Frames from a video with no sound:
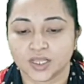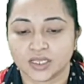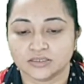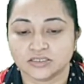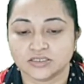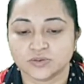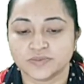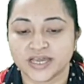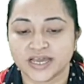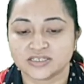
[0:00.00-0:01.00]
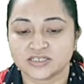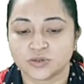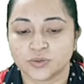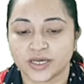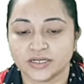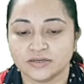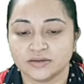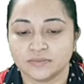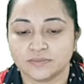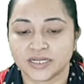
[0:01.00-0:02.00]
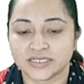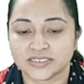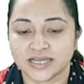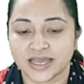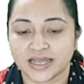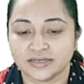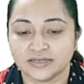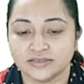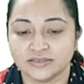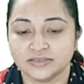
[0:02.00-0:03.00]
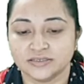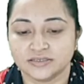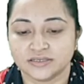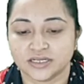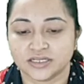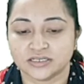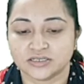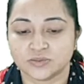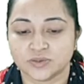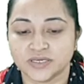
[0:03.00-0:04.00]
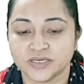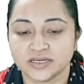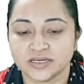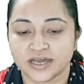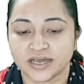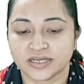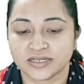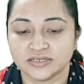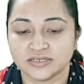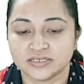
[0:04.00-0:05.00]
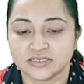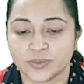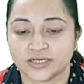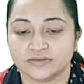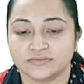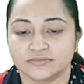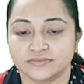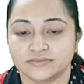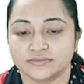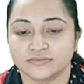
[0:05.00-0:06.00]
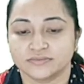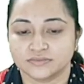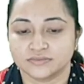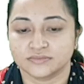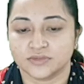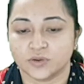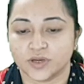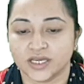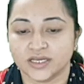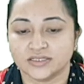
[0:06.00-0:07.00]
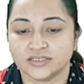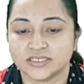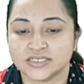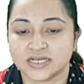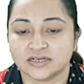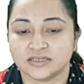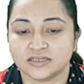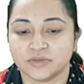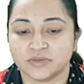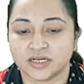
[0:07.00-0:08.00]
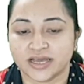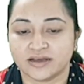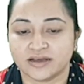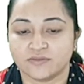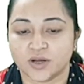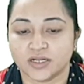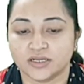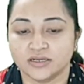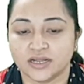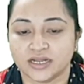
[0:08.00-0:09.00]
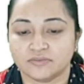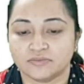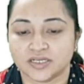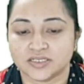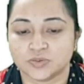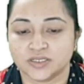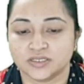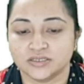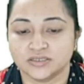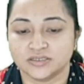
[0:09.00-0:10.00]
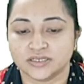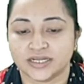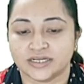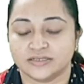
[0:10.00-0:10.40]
This will be n square plus n, and this will be n square. Okay, these are nothing but 1, n plus 1, n.